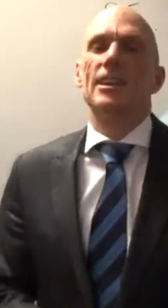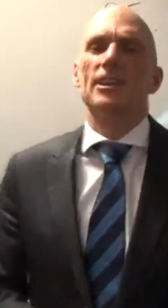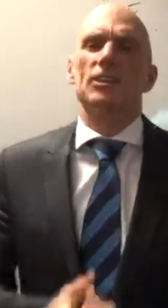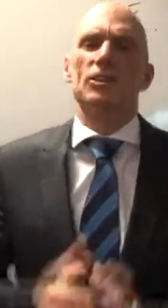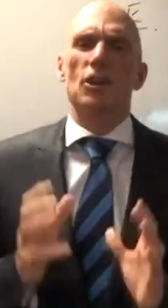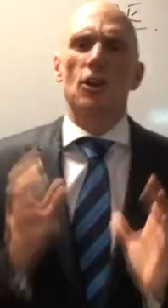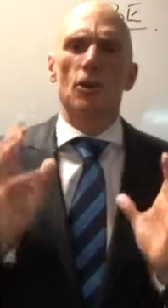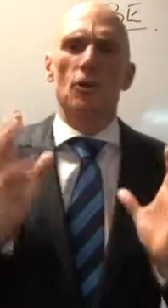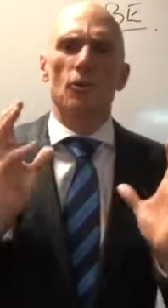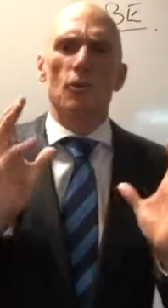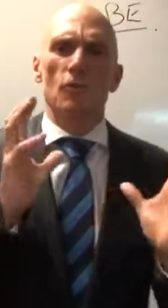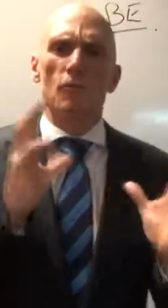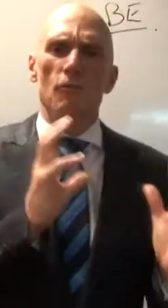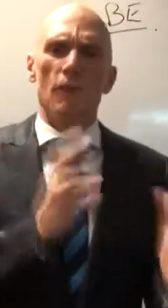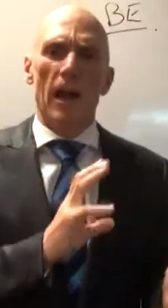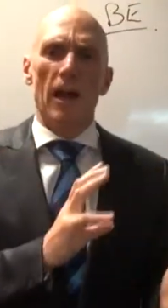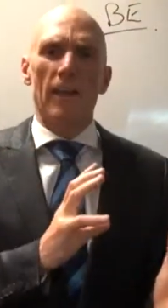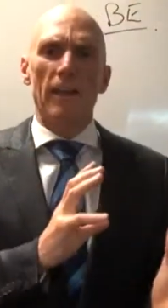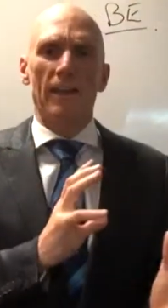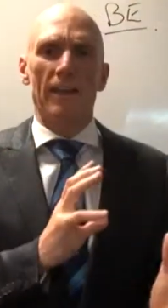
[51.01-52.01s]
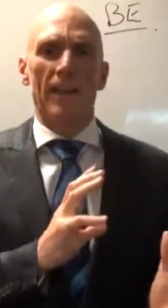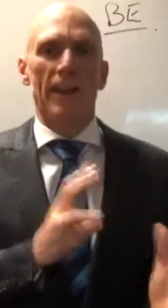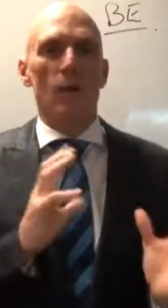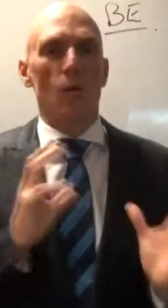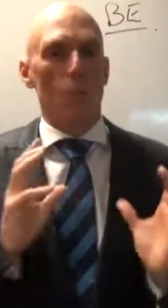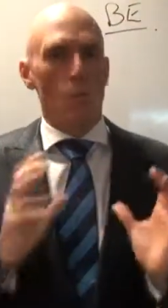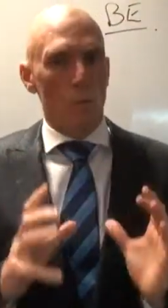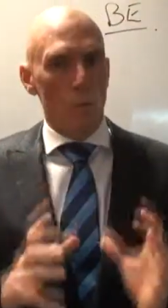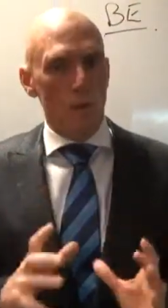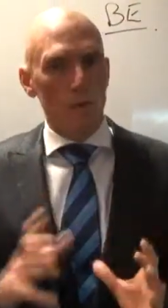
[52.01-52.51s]
So rather
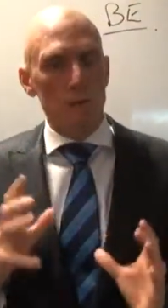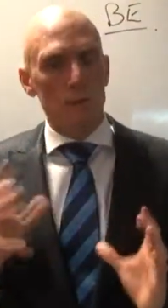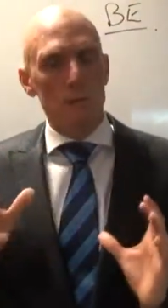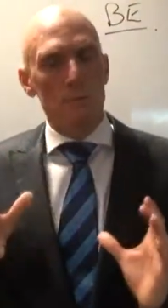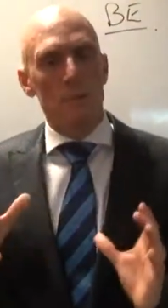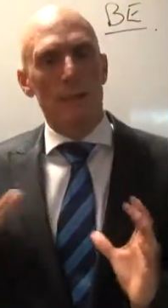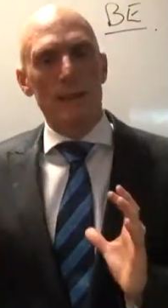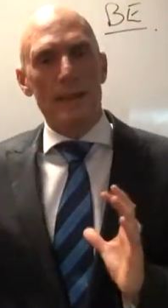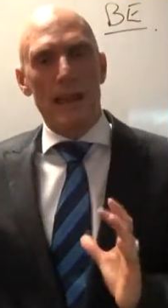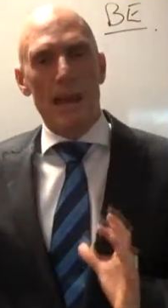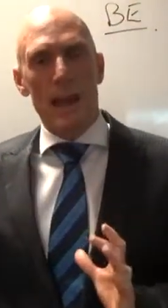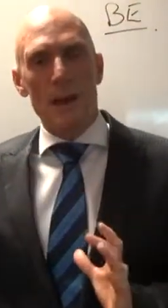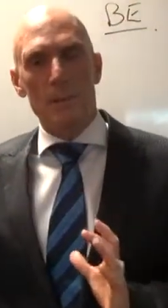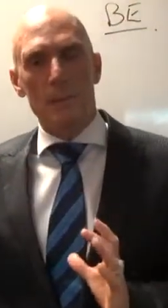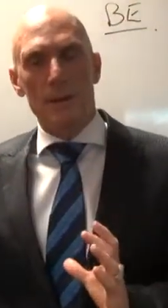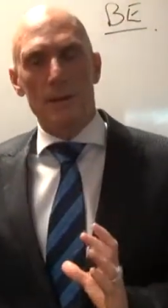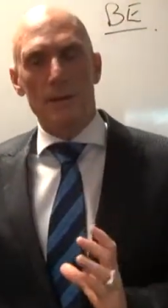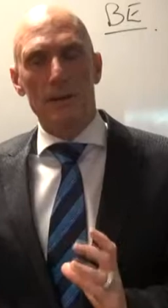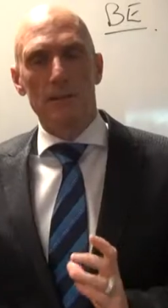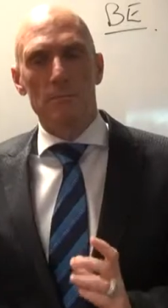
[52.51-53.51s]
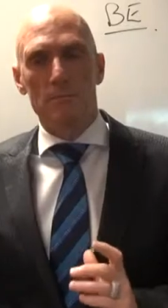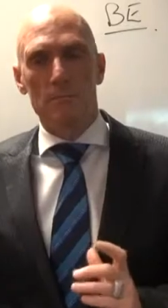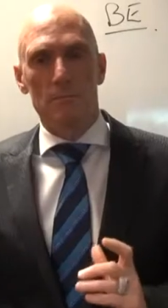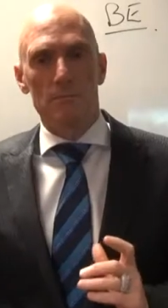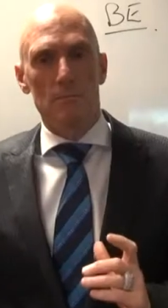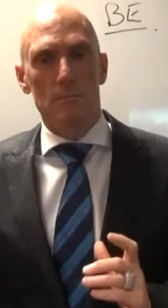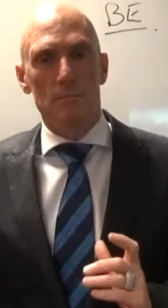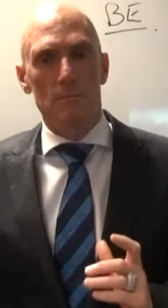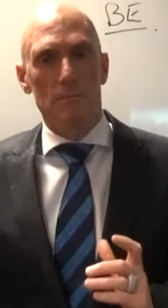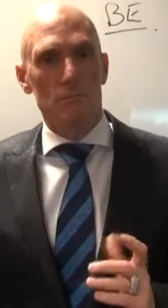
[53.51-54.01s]
than want to be happy,
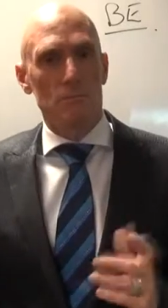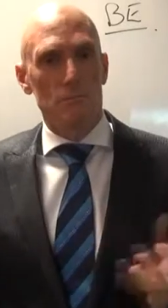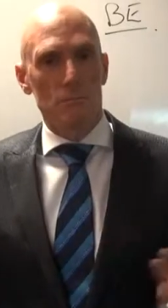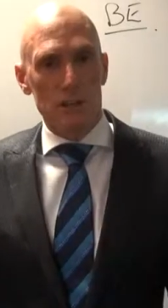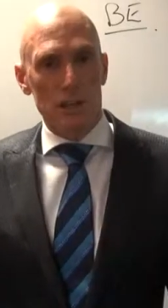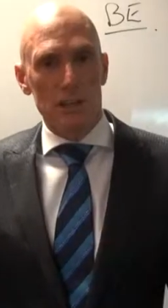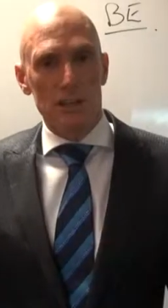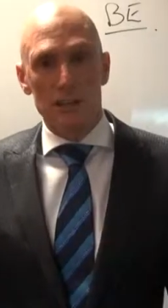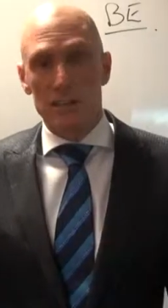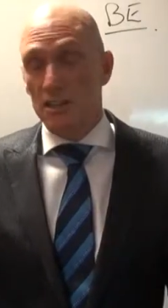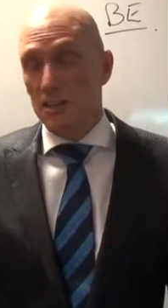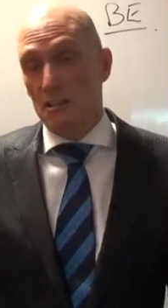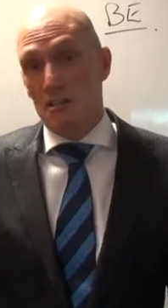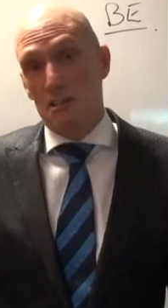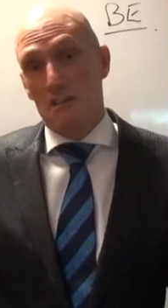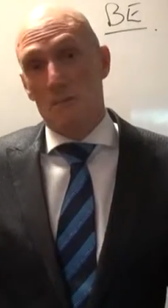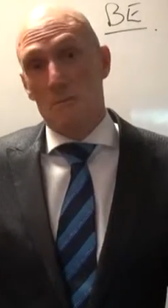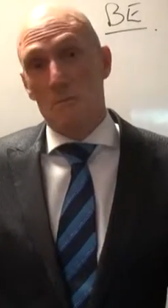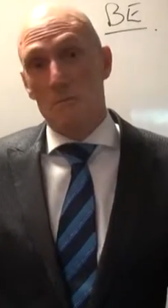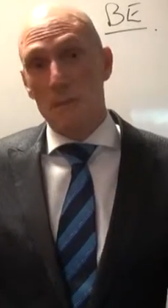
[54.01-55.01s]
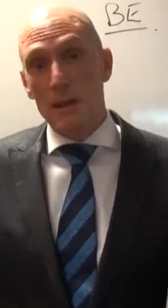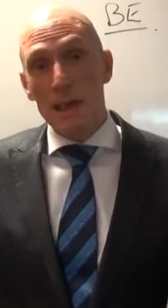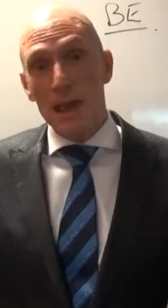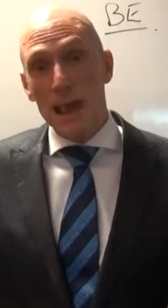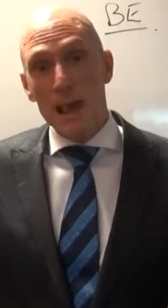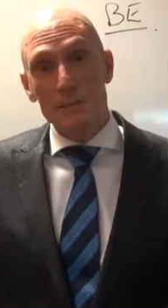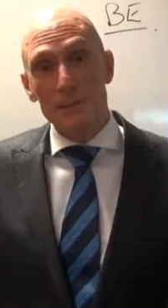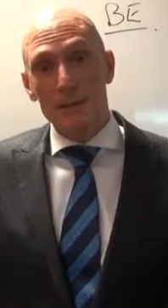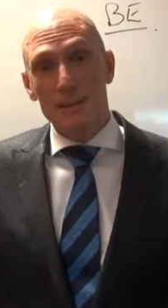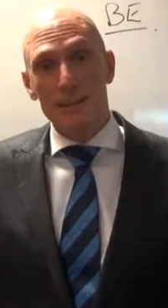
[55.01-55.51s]
just be
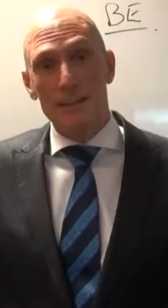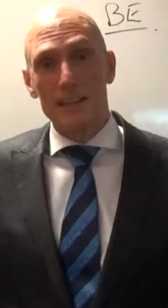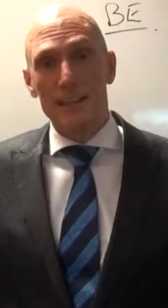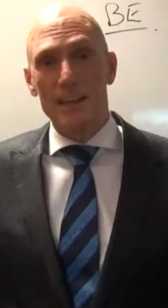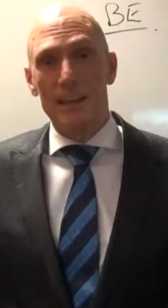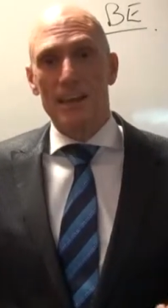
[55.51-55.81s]
happy.